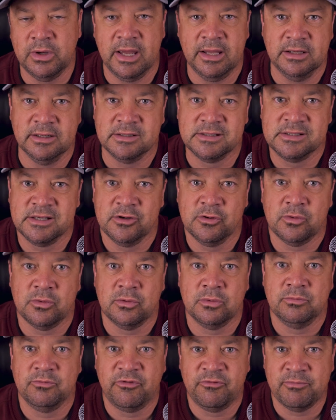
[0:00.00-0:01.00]
in a
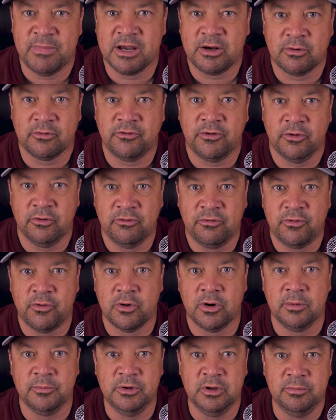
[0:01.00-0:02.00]
single microphone
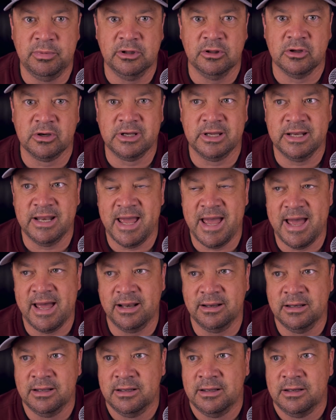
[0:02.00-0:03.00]
form, you'd be looking
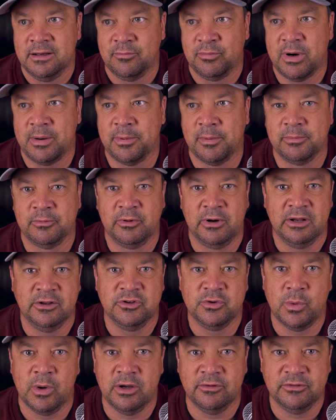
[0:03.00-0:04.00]
at probably
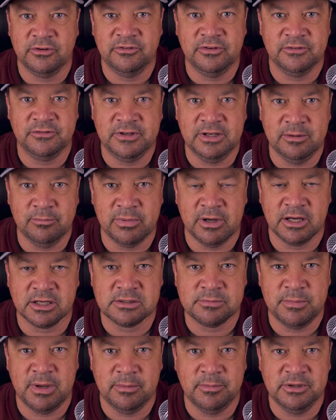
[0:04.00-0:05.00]
around $12 to
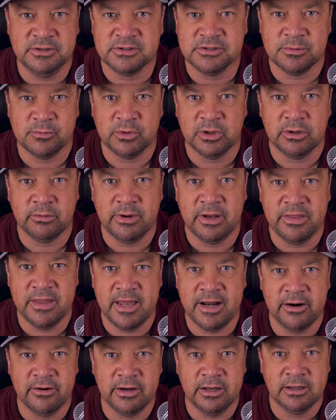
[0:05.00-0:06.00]
$15, maybe somewhere around
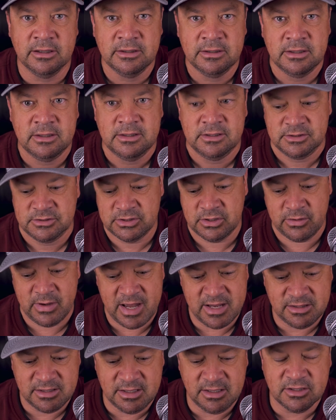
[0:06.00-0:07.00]
that area. So
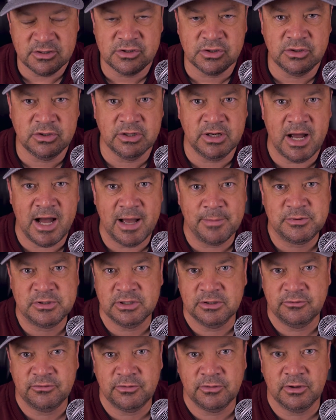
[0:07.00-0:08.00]
I think it's a good
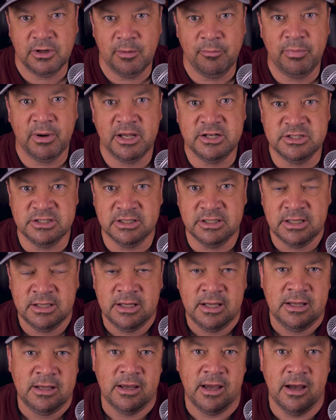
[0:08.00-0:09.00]
option for a budget,
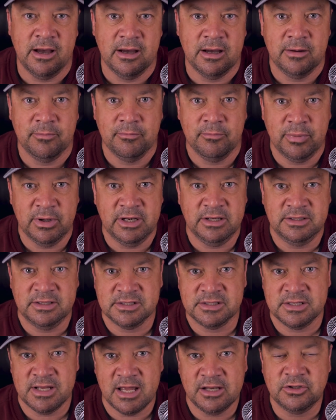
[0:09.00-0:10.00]
but it
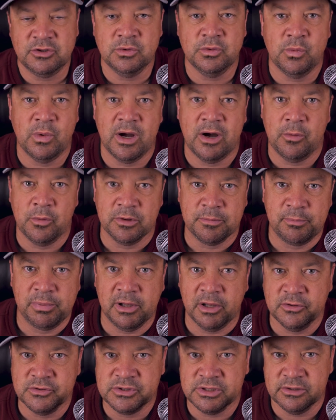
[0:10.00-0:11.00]
does not do well with
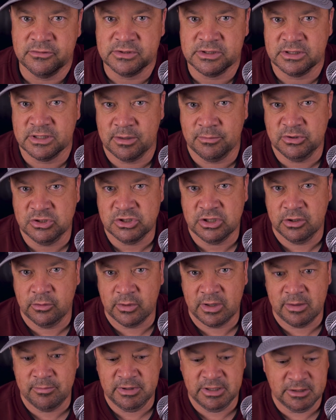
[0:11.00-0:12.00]
plosives. And let me show you
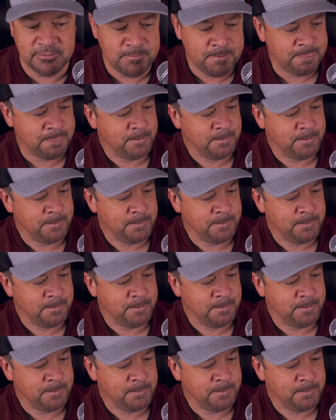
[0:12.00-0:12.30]
what I mean.